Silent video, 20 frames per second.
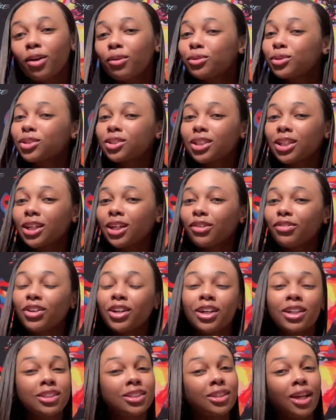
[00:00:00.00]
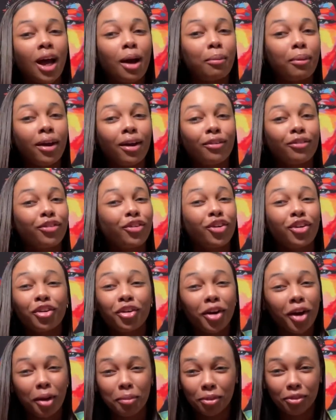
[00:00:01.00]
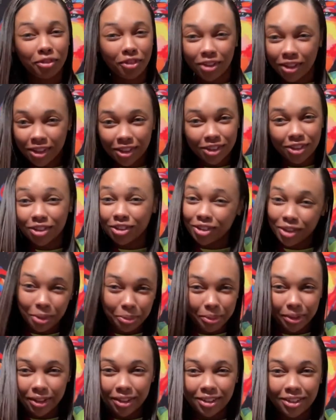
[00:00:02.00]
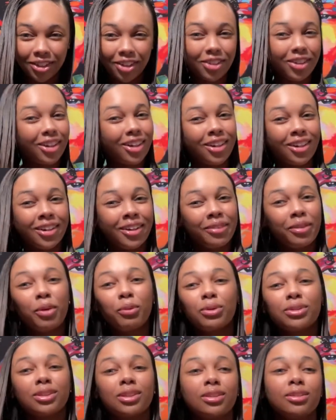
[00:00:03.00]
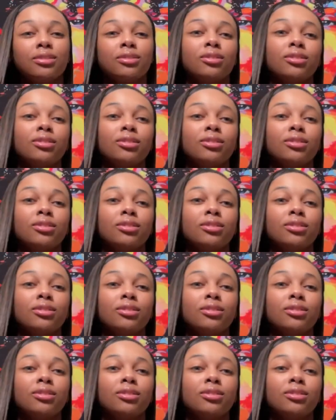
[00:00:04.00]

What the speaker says: We'll see if he gets nominated for a Grammy for this or something. Okay, we'll see.